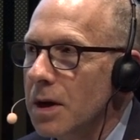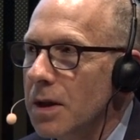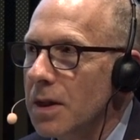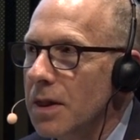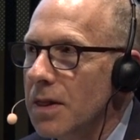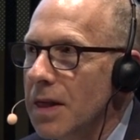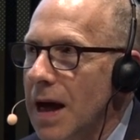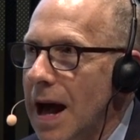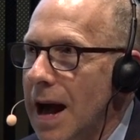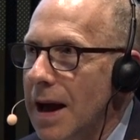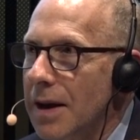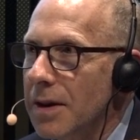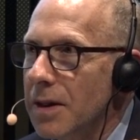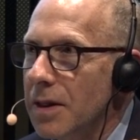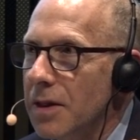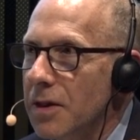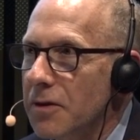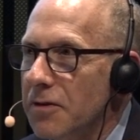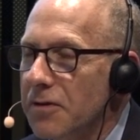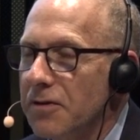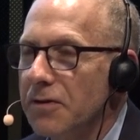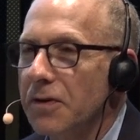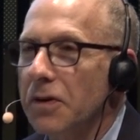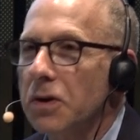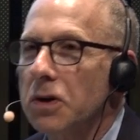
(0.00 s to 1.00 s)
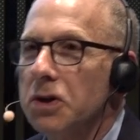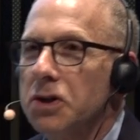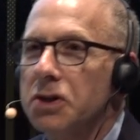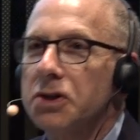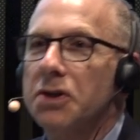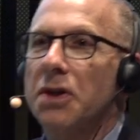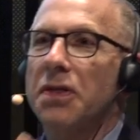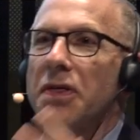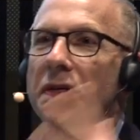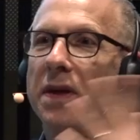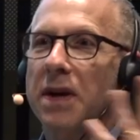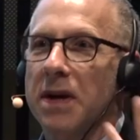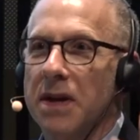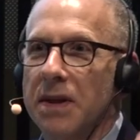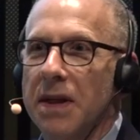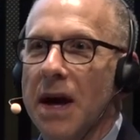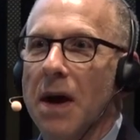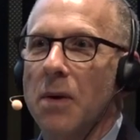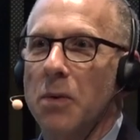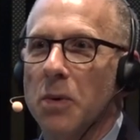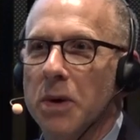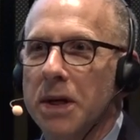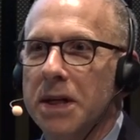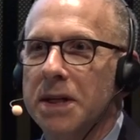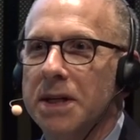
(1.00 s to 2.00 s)
that the first thing
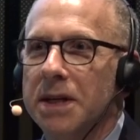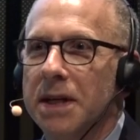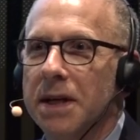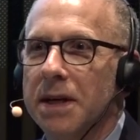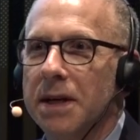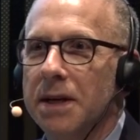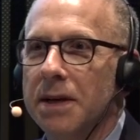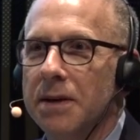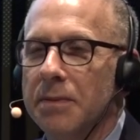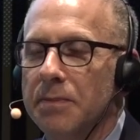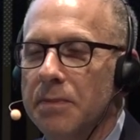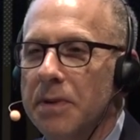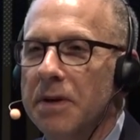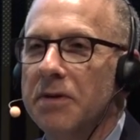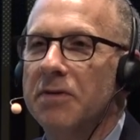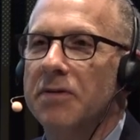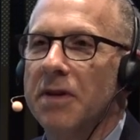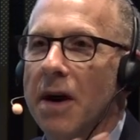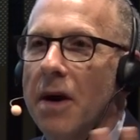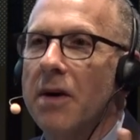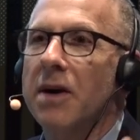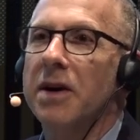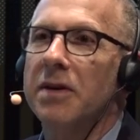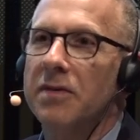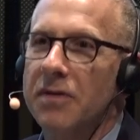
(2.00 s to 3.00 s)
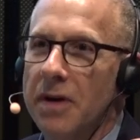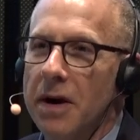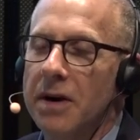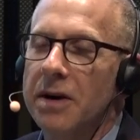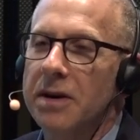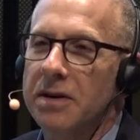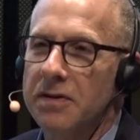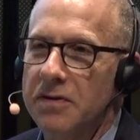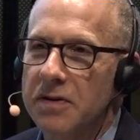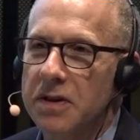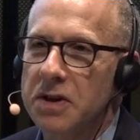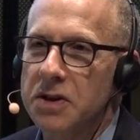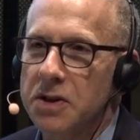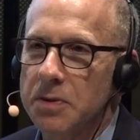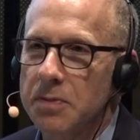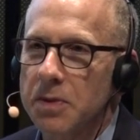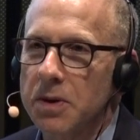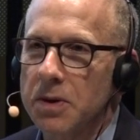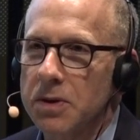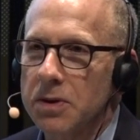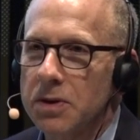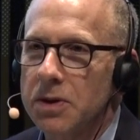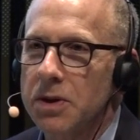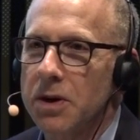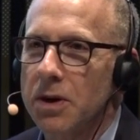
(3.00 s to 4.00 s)
that we did be very, very visible.